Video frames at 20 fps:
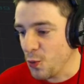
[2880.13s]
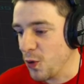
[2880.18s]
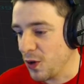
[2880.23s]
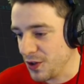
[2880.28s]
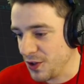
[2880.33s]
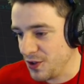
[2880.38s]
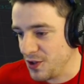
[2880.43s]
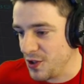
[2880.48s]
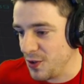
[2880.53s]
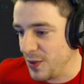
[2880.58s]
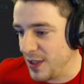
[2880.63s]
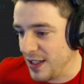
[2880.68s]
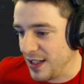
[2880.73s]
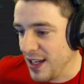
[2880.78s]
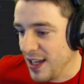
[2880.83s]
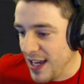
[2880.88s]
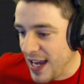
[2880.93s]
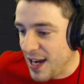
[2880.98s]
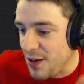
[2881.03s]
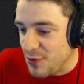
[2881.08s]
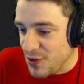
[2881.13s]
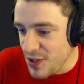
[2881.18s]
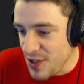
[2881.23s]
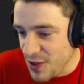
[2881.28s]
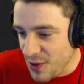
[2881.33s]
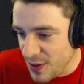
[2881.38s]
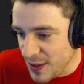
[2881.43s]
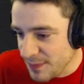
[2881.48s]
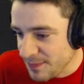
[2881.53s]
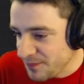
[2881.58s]
you're doing, how to
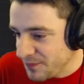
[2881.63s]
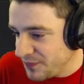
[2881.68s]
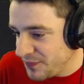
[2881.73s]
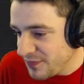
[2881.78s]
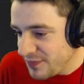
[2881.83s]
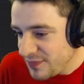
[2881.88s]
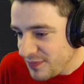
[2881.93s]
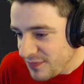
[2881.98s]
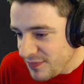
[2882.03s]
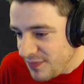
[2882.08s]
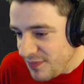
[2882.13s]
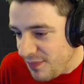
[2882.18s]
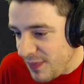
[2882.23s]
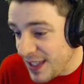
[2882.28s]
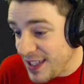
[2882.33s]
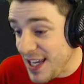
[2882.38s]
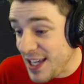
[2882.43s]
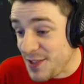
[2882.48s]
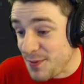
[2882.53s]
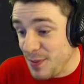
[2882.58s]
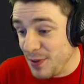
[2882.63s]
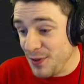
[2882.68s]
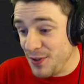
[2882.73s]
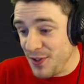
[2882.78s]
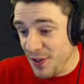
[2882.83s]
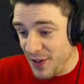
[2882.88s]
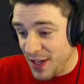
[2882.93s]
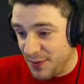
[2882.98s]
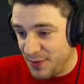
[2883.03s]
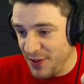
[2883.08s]
do it. Yes,
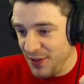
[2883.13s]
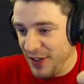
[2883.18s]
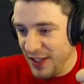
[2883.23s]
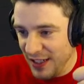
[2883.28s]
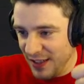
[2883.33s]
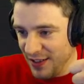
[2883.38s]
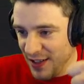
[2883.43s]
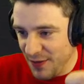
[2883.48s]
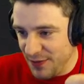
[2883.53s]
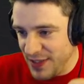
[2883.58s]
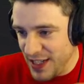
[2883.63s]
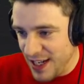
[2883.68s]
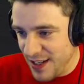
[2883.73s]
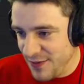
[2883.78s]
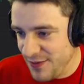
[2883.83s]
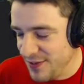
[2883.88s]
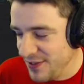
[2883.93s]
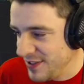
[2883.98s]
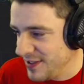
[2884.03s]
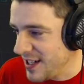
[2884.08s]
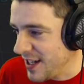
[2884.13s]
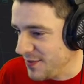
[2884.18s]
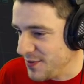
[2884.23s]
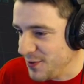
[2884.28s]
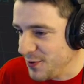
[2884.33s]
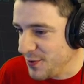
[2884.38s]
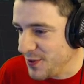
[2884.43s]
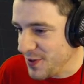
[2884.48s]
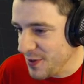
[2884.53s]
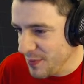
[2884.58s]
Millstone, absolutely love Dav. Dav's
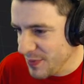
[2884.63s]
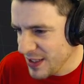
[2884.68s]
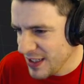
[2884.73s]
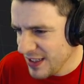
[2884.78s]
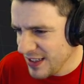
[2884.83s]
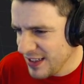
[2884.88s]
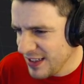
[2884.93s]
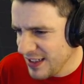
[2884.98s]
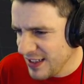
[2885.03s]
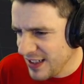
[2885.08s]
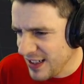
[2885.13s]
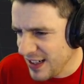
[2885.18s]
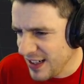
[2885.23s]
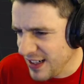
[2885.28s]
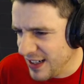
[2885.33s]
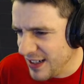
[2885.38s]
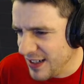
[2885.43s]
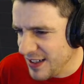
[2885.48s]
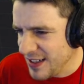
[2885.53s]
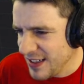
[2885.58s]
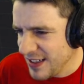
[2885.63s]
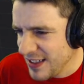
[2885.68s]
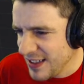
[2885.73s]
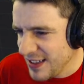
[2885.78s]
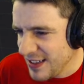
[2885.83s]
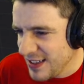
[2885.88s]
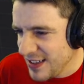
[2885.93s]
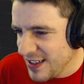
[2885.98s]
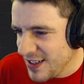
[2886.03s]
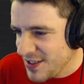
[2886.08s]
awesome.
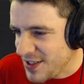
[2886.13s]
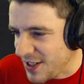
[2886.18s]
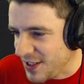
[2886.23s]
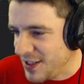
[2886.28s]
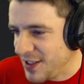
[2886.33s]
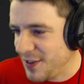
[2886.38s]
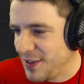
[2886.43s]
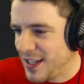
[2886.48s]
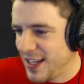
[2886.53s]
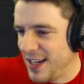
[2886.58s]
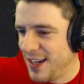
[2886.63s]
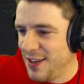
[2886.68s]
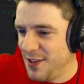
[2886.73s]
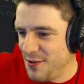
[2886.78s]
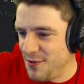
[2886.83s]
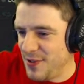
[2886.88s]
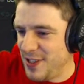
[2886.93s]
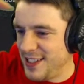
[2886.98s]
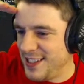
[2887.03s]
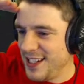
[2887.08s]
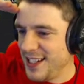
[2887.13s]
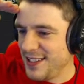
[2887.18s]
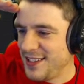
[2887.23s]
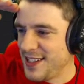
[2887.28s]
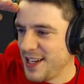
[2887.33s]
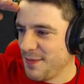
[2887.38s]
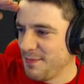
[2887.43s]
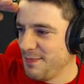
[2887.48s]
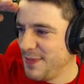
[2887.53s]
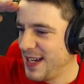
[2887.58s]
Psychoco, greetings,
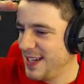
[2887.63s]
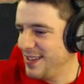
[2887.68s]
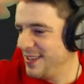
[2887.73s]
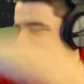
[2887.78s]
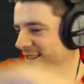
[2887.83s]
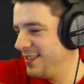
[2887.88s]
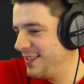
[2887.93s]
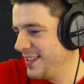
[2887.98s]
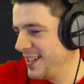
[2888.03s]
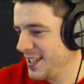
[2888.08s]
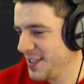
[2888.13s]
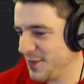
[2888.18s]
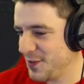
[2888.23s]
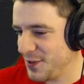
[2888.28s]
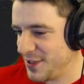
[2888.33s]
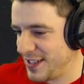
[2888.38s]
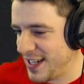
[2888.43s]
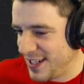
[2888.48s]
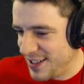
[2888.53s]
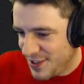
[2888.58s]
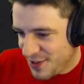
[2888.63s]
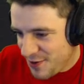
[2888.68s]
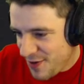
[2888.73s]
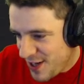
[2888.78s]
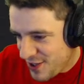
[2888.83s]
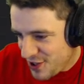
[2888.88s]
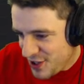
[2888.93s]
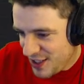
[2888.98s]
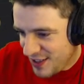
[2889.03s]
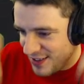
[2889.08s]
Commander. Thanks for gate
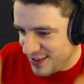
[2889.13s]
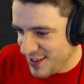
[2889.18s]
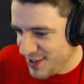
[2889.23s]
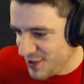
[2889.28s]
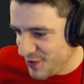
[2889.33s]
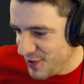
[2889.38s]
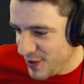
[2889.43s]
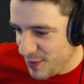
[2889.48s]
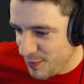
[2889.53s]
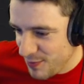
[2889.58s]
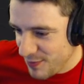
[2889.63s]
crashing the stream.